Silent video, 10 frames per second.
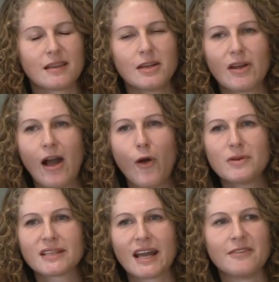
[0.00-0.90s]
I
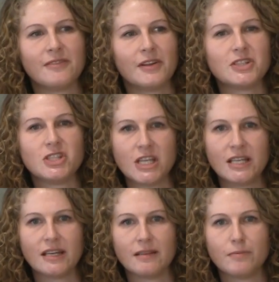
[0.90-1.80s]
always kind of felt
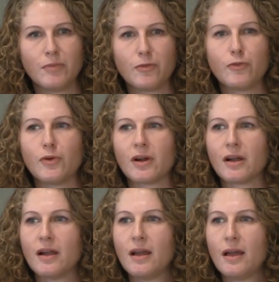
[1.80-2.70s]
cheated
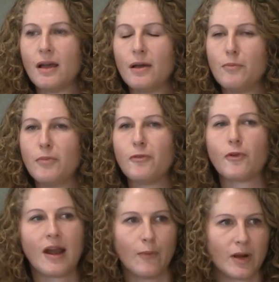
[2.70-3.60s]
before
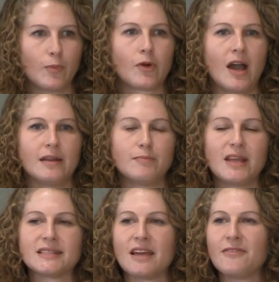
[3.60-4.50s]
I went abroad,
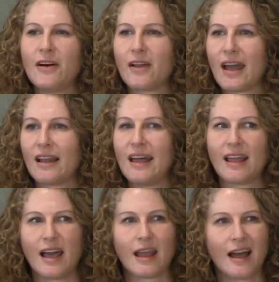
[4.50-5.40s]
because I felt kind of like
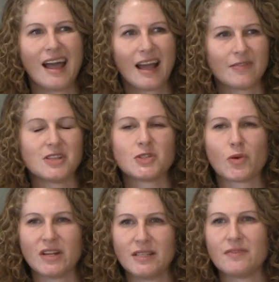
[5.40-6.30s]
I got the
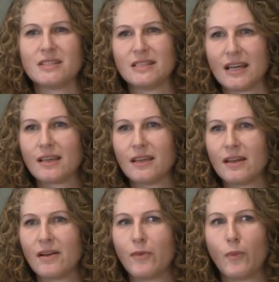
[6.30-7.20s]
short end of the stick.
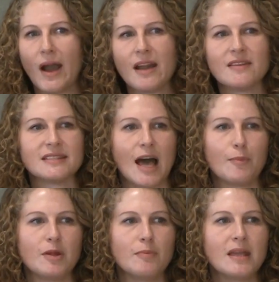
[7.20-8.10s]
Why did this
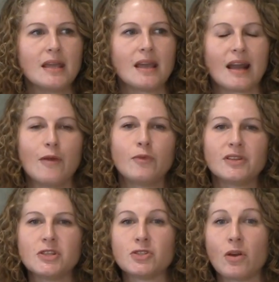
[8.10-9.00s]
happen to me? And I
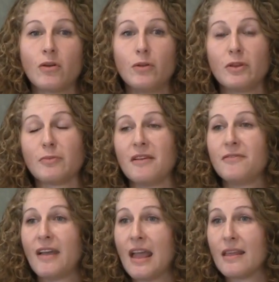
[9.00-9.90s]
really struggled with my
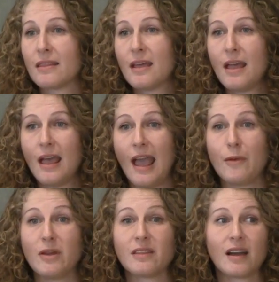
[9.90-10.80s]
faith
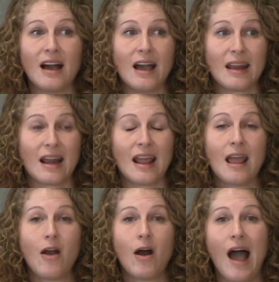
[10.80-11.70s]
and with God, and
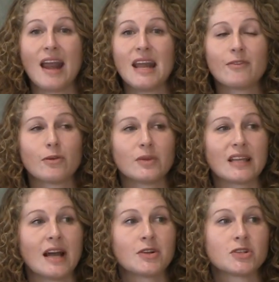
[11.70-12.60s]
I never
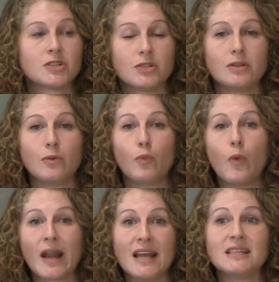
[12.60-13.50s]
really understood
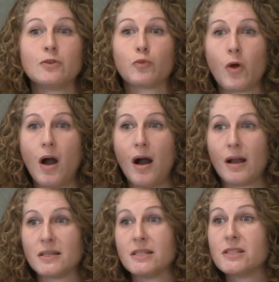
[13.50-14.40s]
what I did
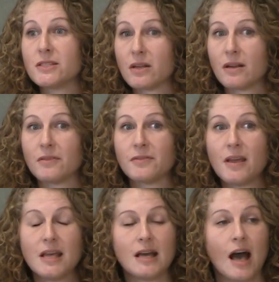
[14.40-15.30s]
wrong to deserve
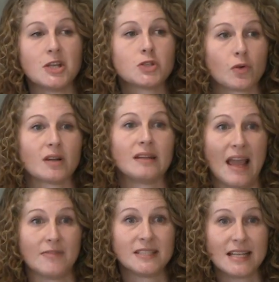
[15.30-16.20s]
a short
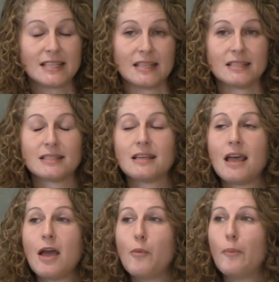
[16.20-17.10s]
life sentence.
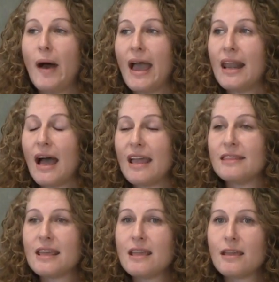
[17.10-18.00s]
But I
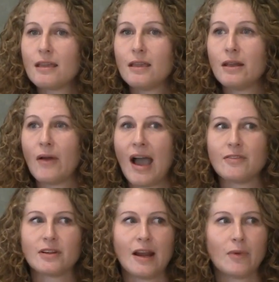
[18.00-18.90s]
think,
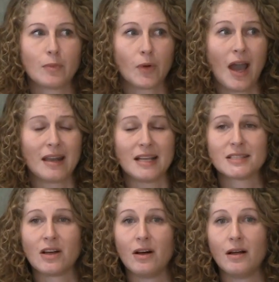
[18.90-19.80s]
after I went abroad and I
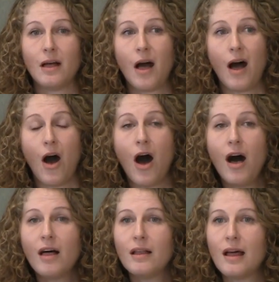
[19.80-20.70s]
saw
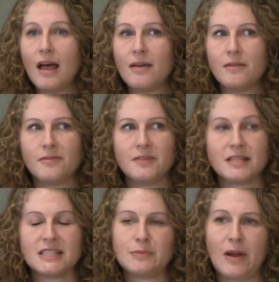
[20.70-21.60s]
all of the
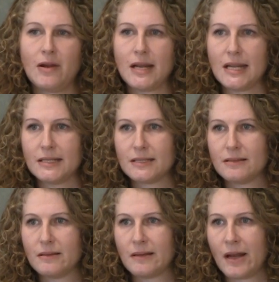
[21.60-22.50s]

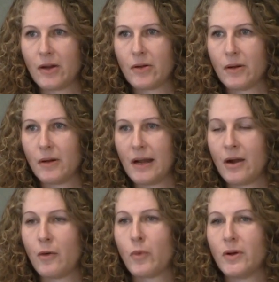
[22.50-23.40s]
disparities that occur in
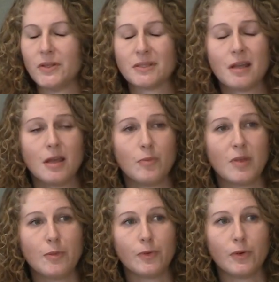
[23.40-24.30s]
our world,
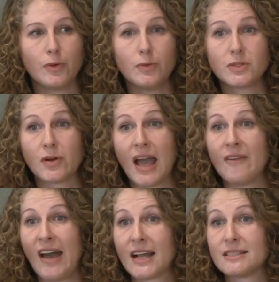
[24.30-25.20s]
people who don't
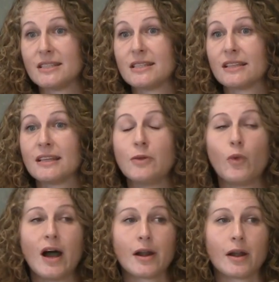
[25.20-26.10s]
have access to clean
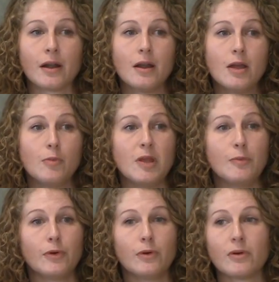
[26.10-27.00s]
water,
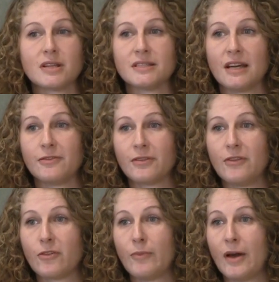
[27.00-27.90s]
people who are suffering
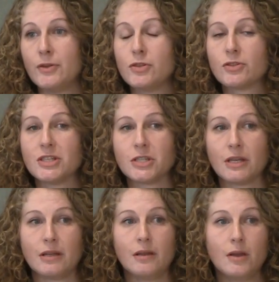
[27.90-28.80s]
from
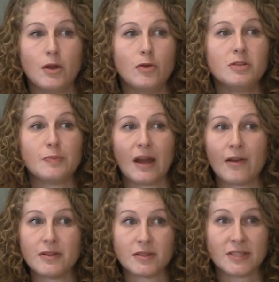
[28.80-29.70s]
malnutrition, whose
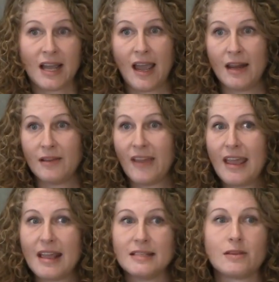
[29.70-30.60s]
parents are dying of
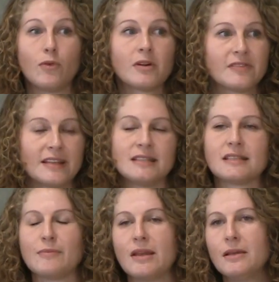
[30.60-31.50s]
AIDS, orphans.
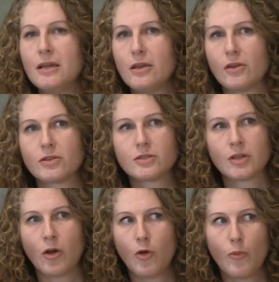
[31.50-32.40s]
There's
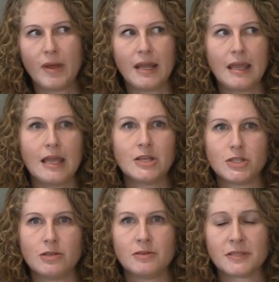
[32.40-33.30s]
so many
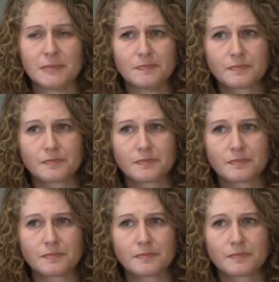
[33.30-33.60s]
issues